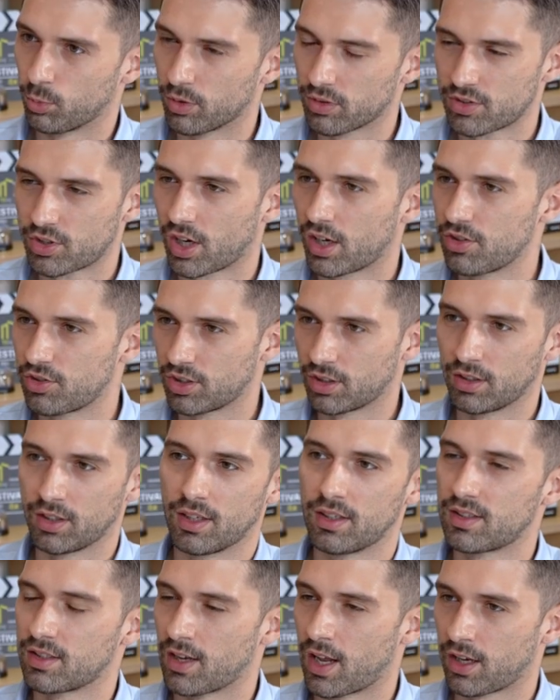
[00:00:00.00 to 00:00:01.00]
What's changing in the
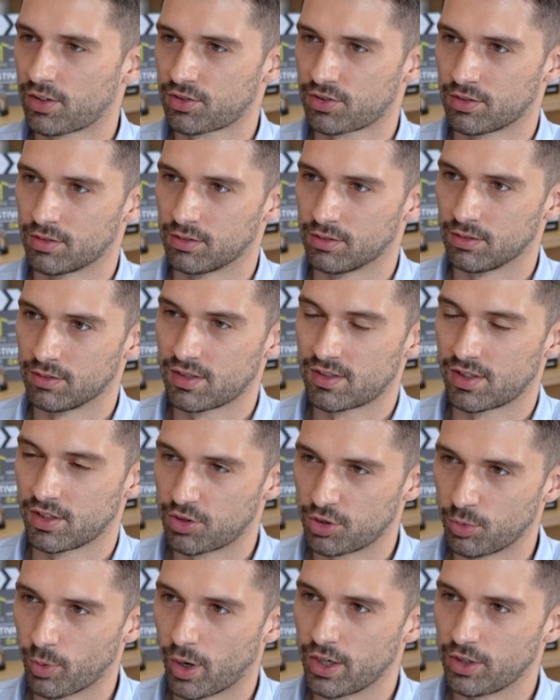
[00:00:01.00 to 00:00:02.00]
international
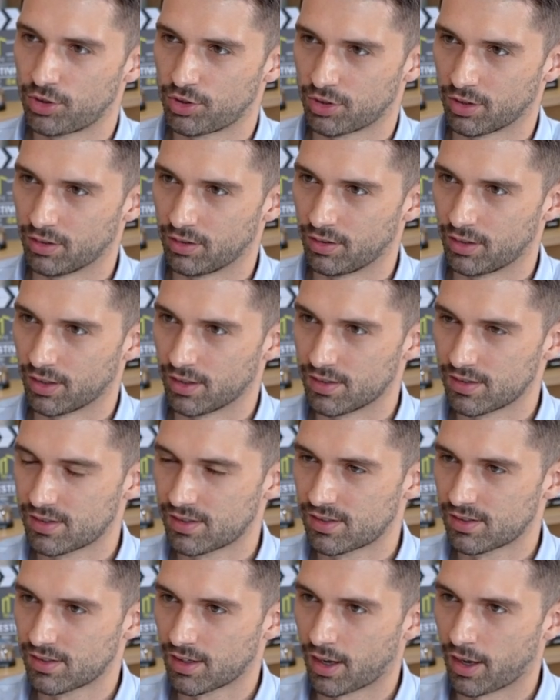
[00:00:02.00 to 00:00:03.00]
situation
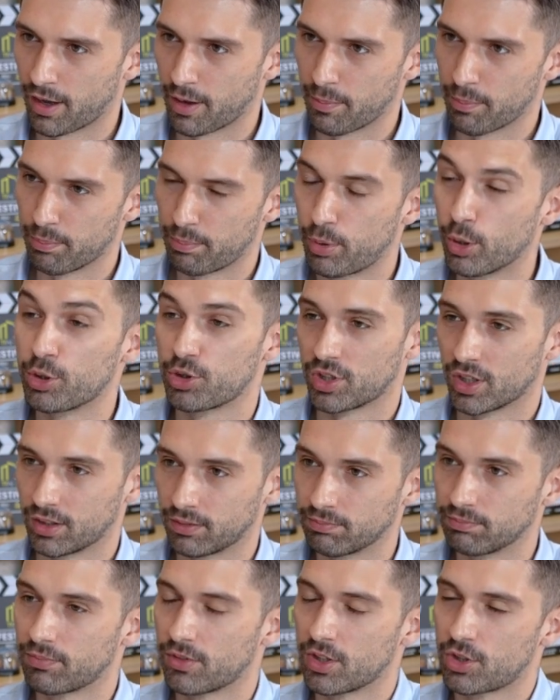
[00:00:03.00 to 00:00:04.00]
that's
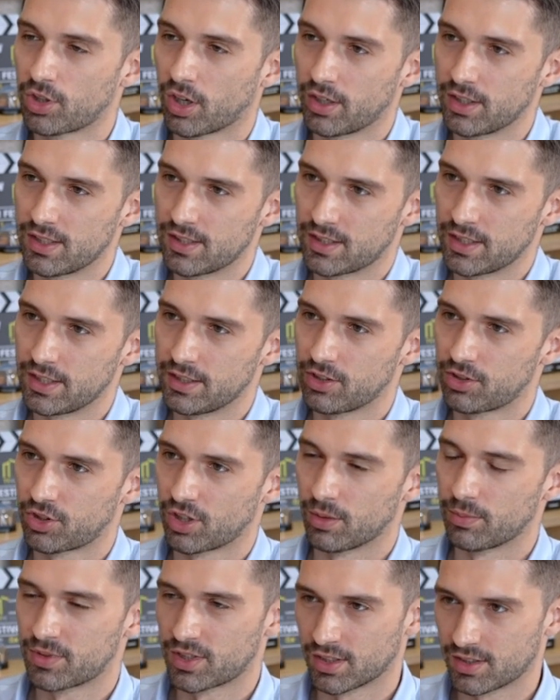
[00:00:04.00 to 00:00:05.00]
pushing the Chinese
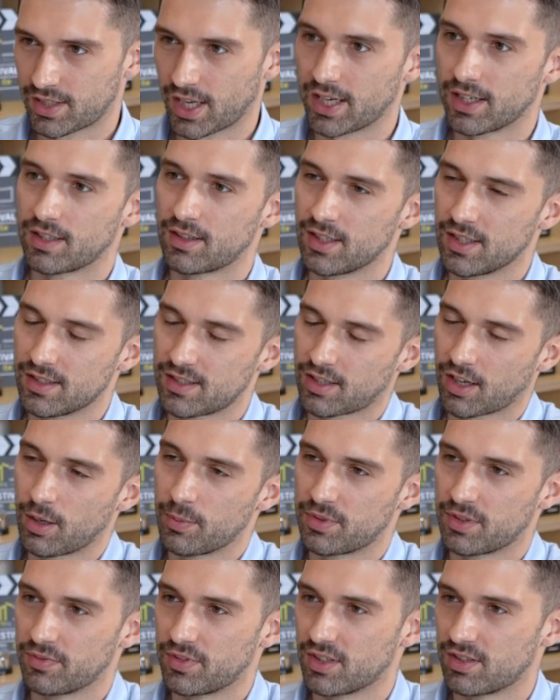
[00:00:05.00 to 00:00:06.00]
leadership to take these
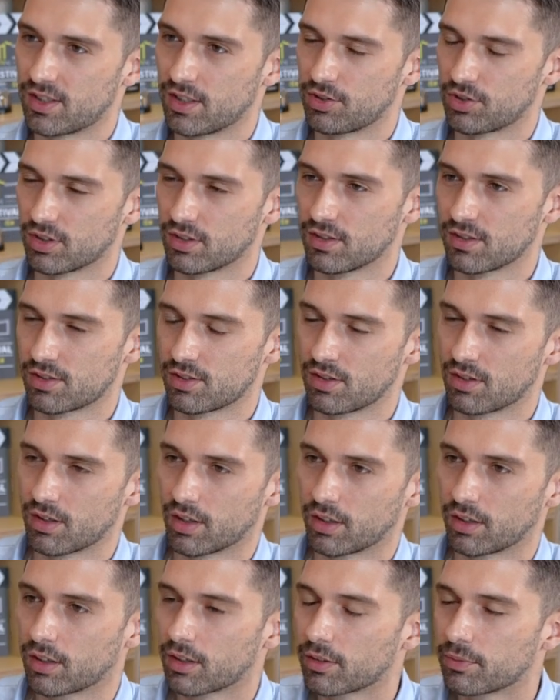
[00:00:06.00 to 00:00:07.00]
types of decisions, do you
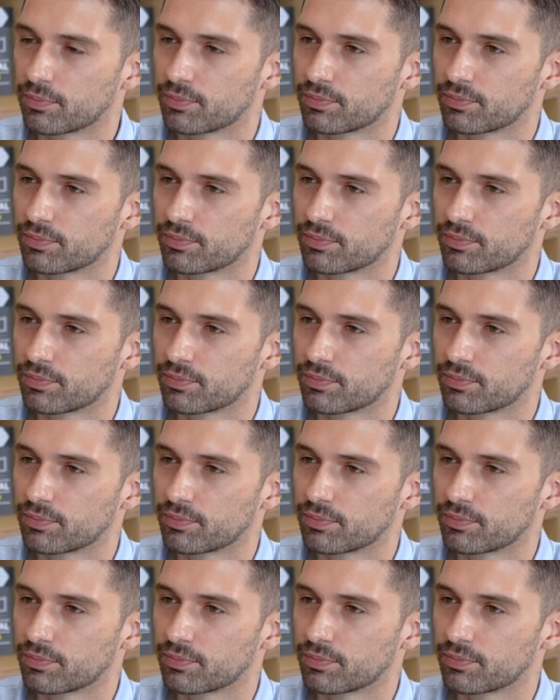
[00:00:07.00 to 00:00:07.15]
think?